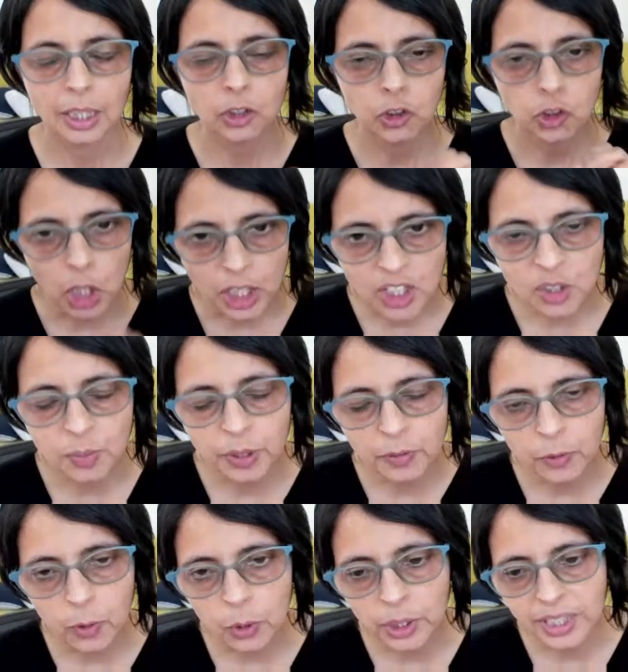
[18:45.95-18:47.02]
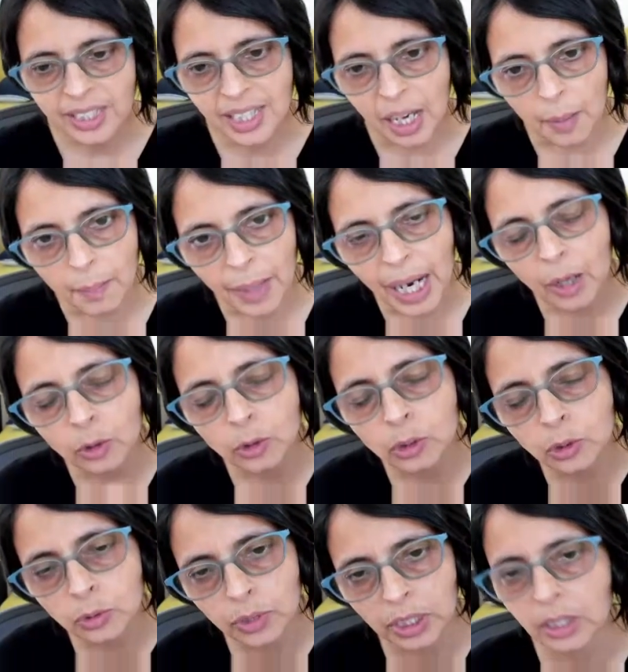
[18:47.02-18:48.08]
Just before it's about to
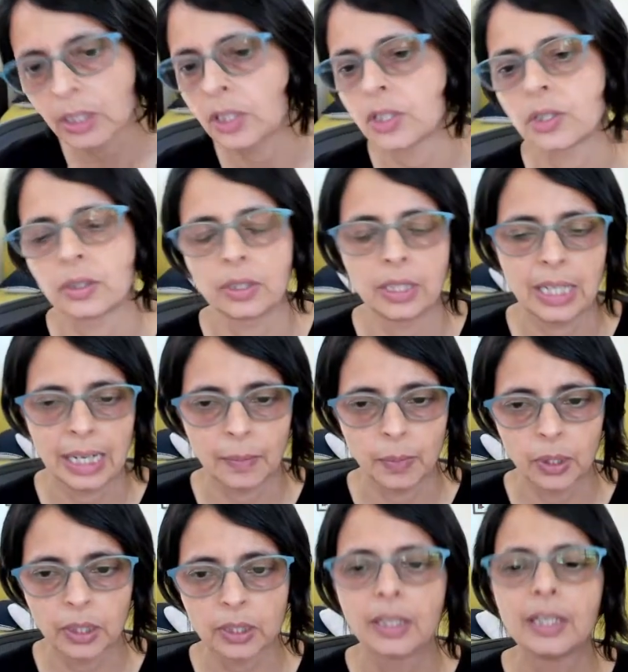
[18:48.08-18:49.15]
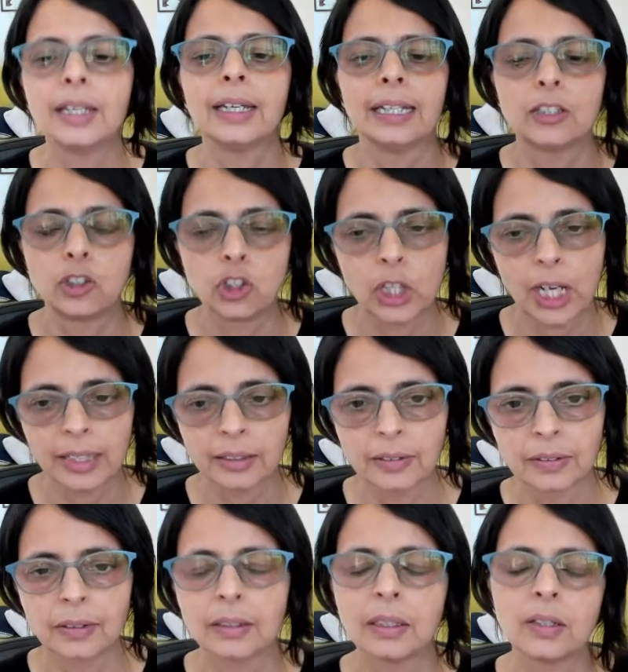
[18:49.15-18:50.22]
recurse on a neighbor, it
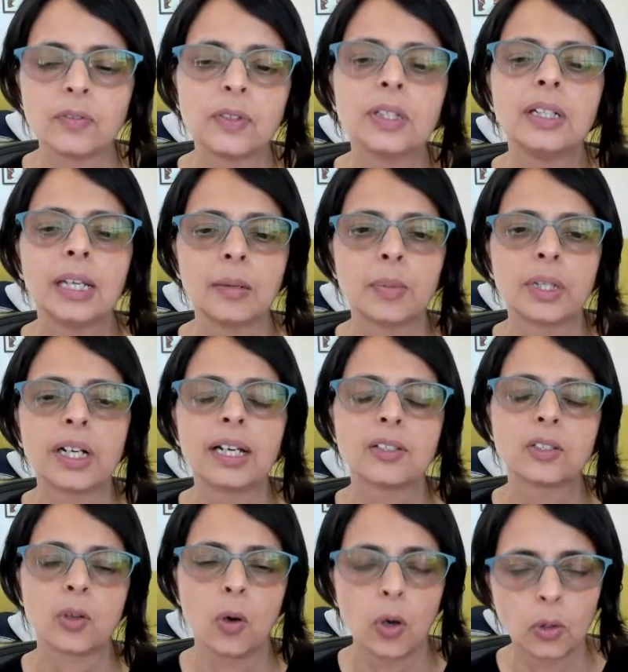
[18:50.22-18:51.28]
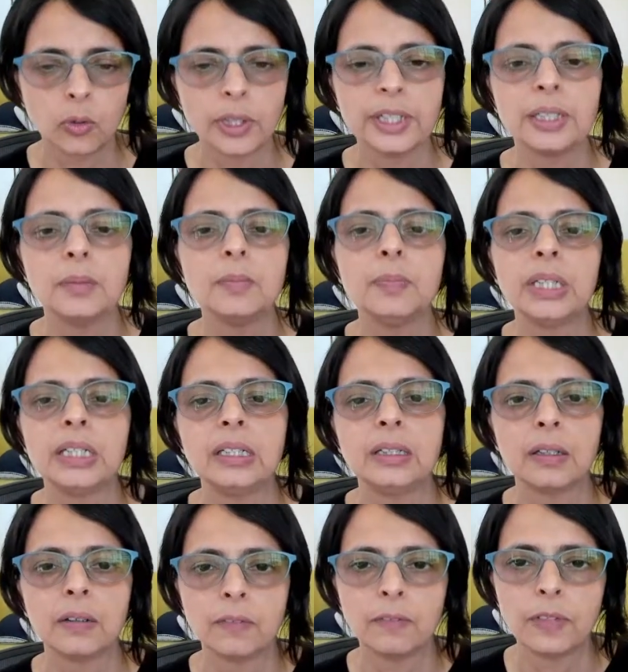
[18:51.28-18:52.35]
checks if the neighbor has already been
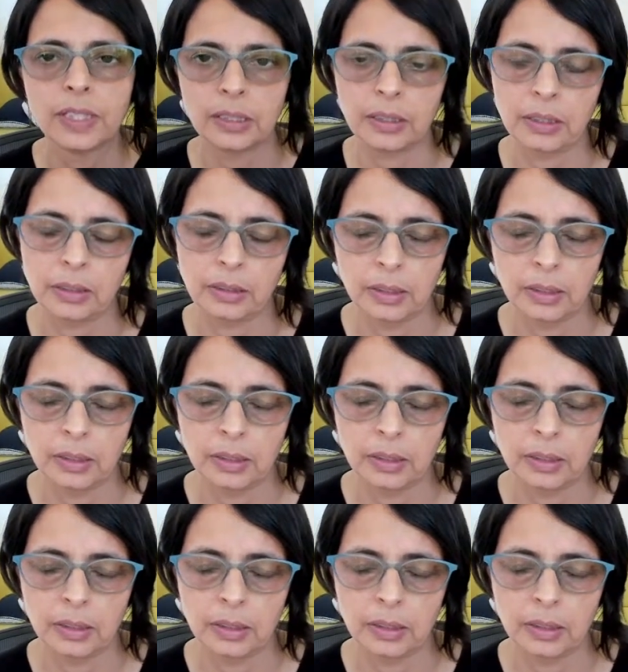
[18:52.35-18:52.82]
visited.